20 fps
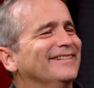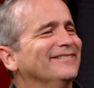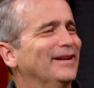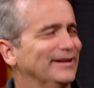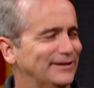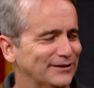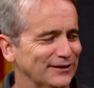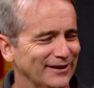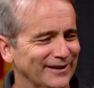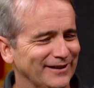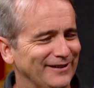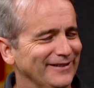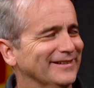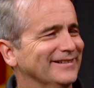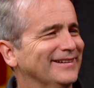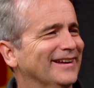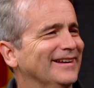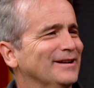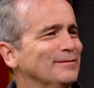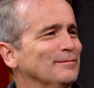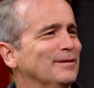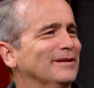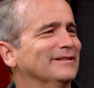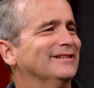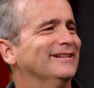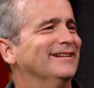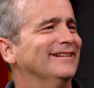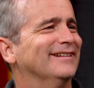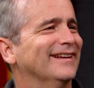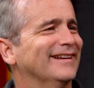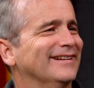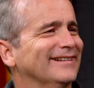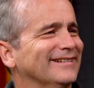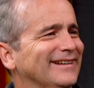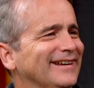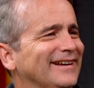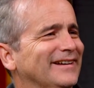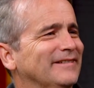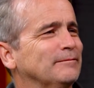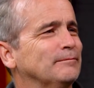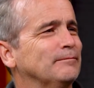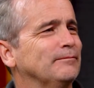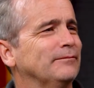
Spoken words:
Make sure I didn't miss anything. Yeah.